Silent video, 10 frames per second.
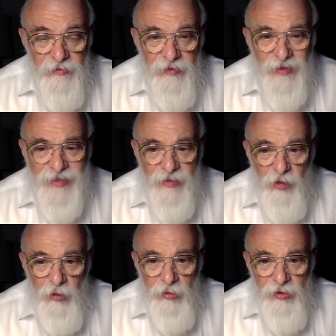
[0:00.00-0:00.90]
That's the
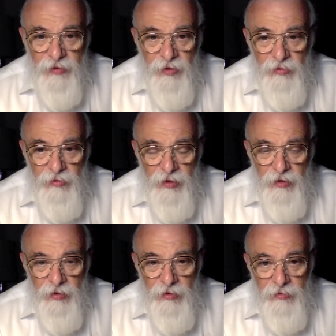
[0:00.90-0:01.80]
moment of Yichud
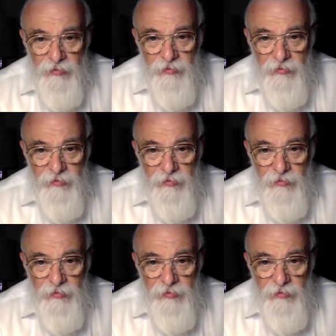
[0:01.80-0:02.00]
Ilah.